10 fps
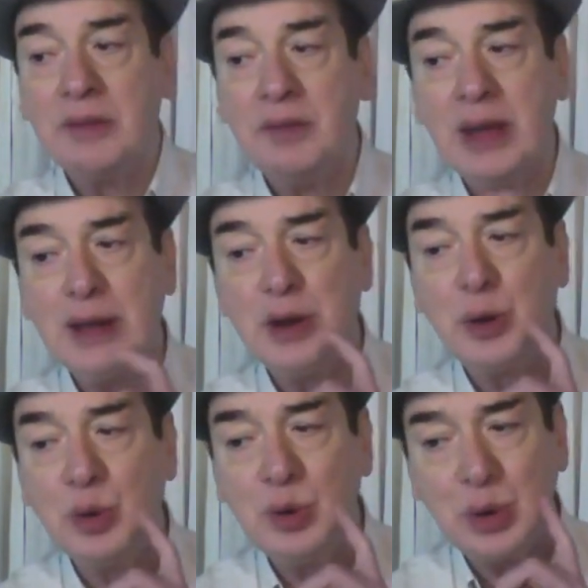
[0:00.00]
where
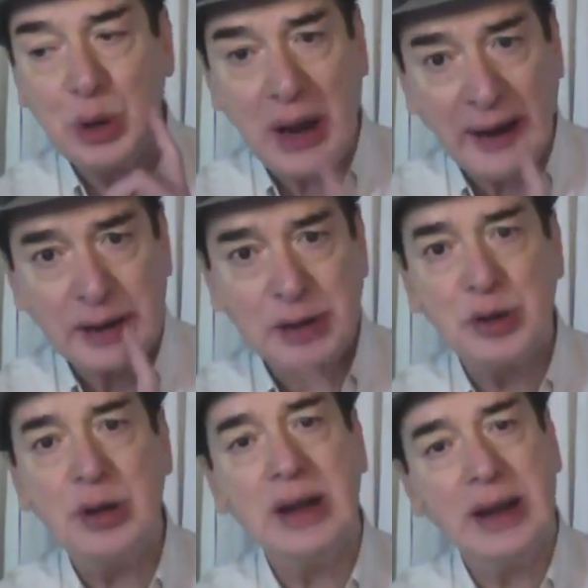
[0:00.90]
you
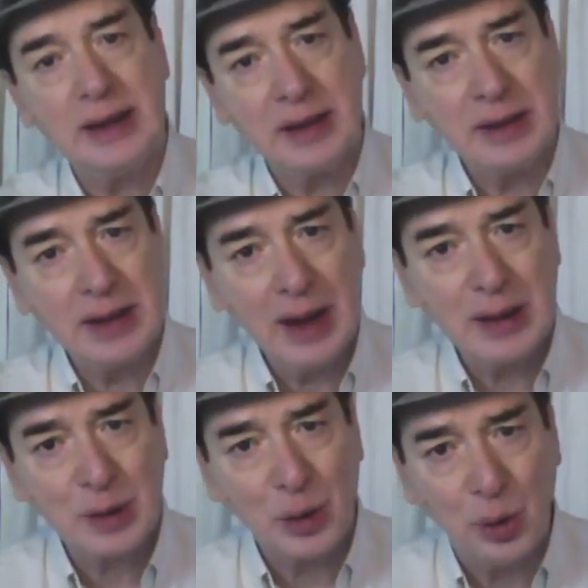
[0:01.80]
actually
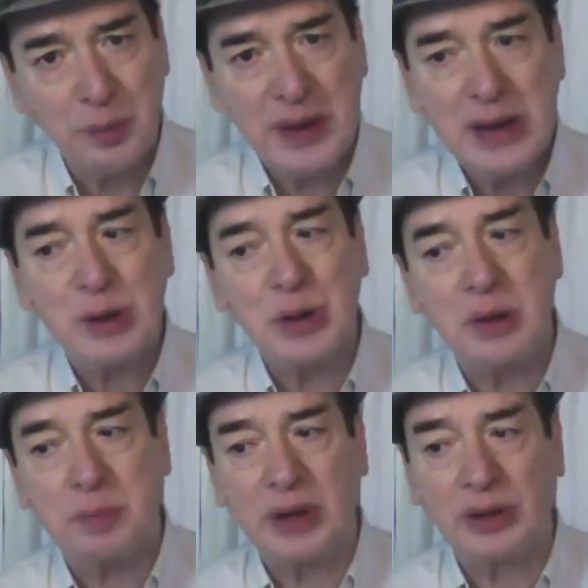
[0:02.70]
are open to
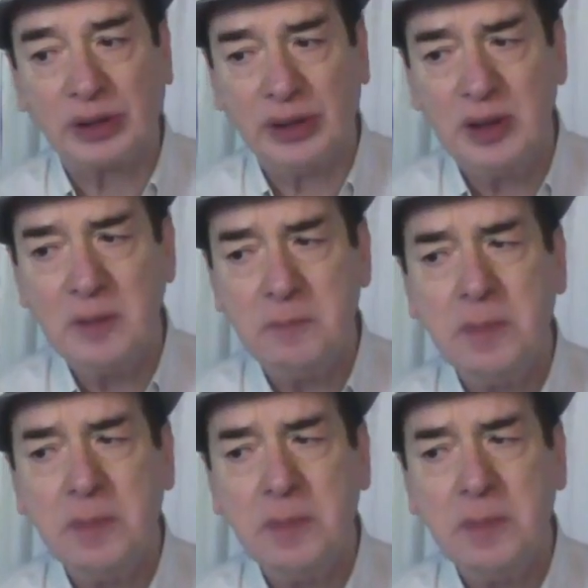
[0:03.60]
the person